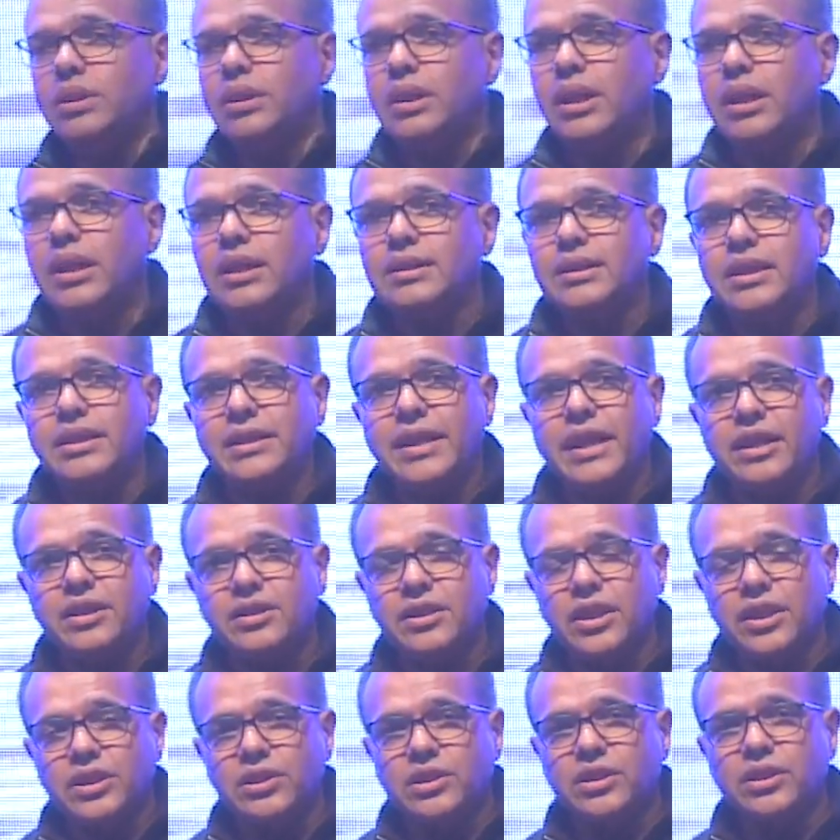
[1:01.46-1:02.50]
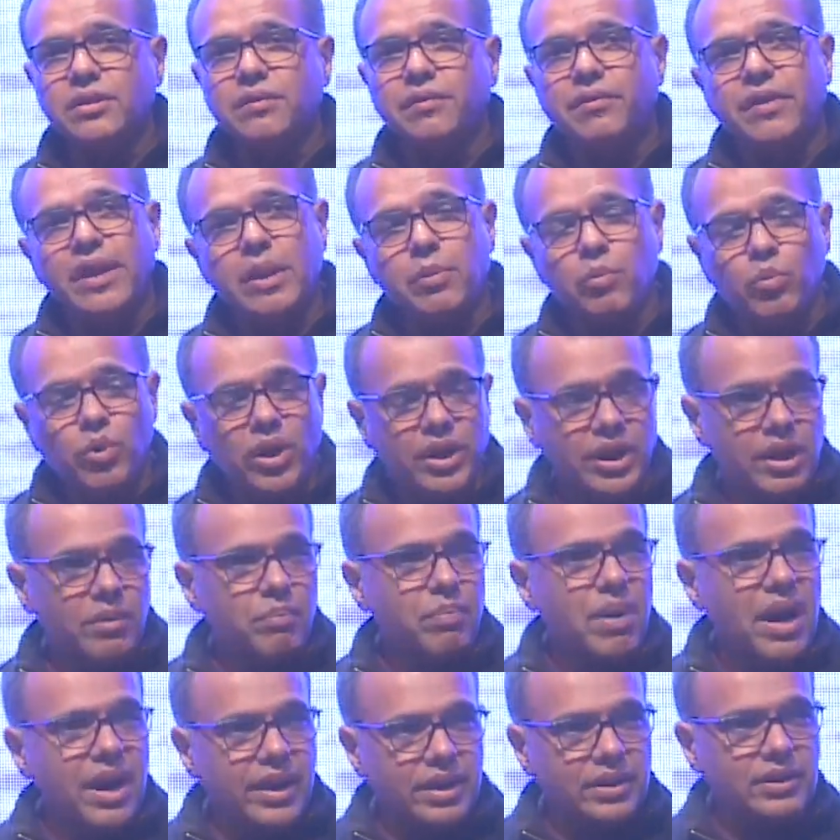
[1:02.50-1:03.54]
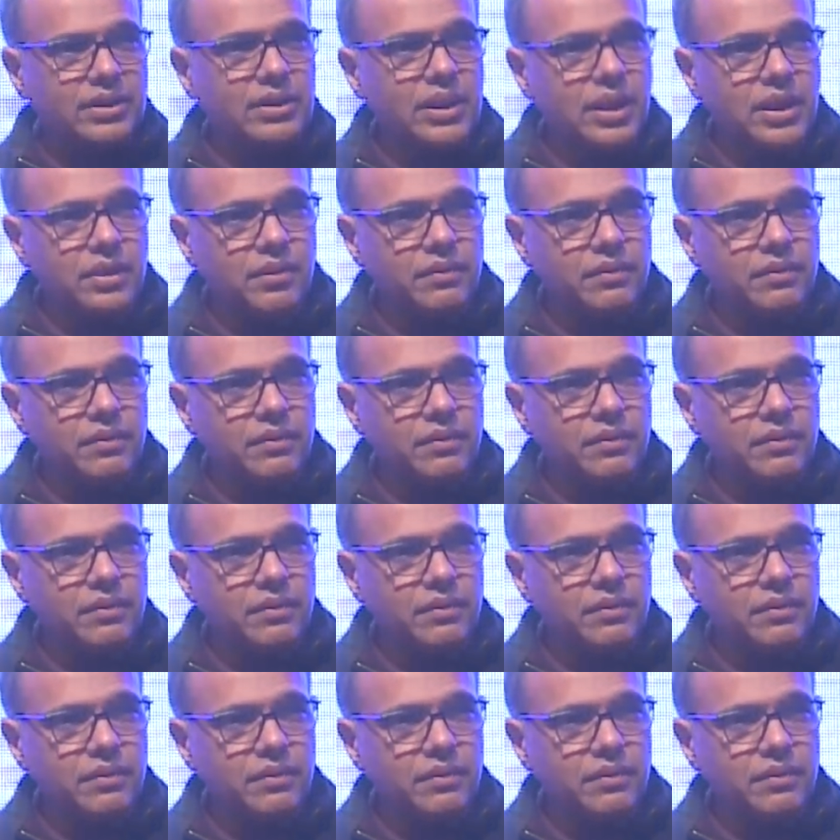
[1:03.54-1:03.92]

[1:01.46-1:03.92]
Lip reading: the taxation framework in Pakistan